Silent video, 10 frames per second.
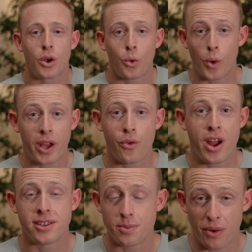Quick
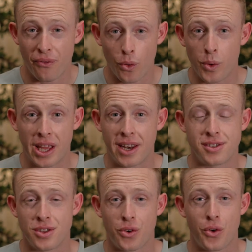rant before we get
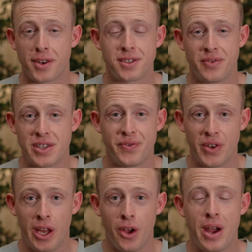into the crux of this
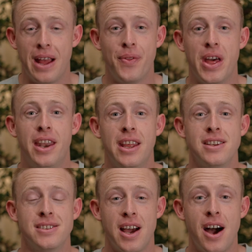video, and that
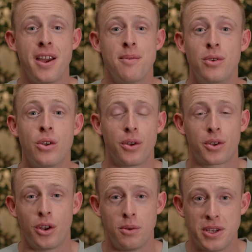is I am
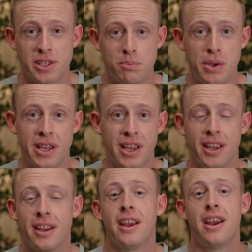not going to be
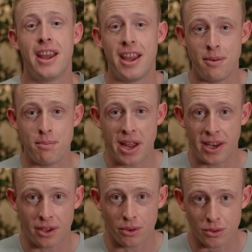speaking in
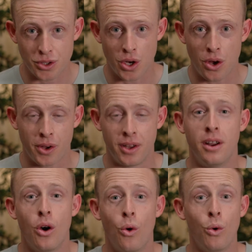medical
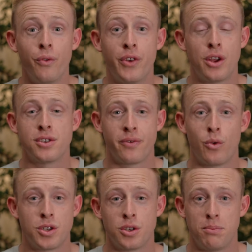jargon. All videos I've
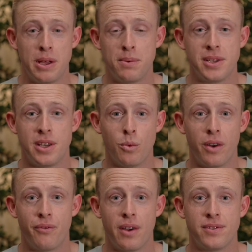watched on
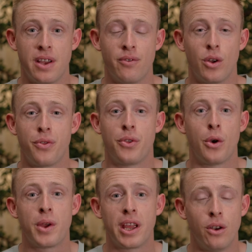BPC157 are
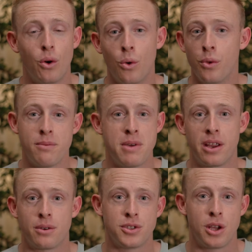throwing in all the
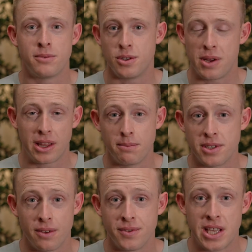medical terms to make
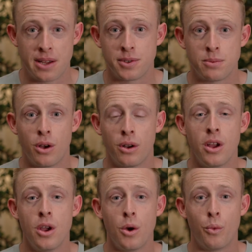themselves sound smart,
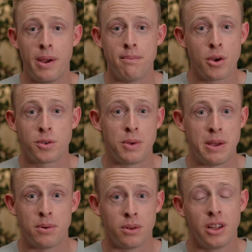where most
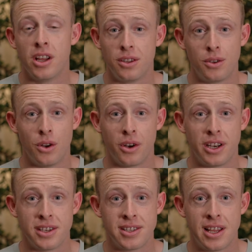people do not
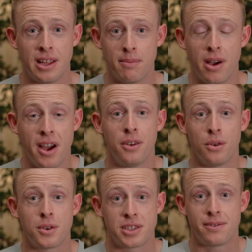understand them. I
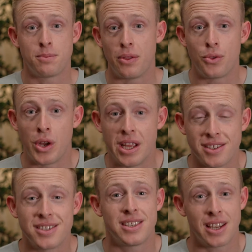do because I've spent 3
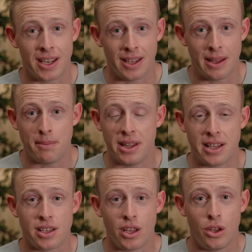years studying them, and
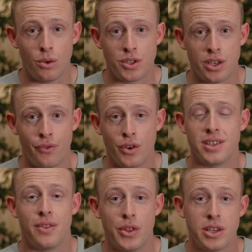that's a huge
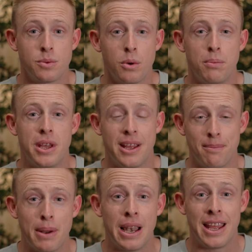difference. This will be
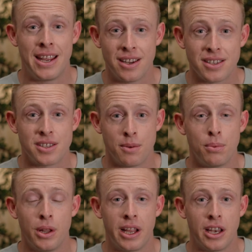in plain,
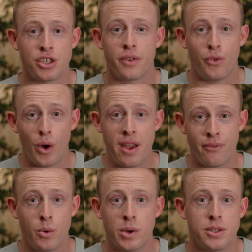simple English for
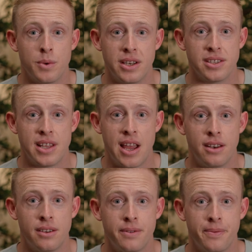everyone to
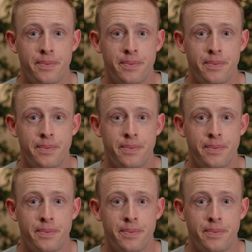understand.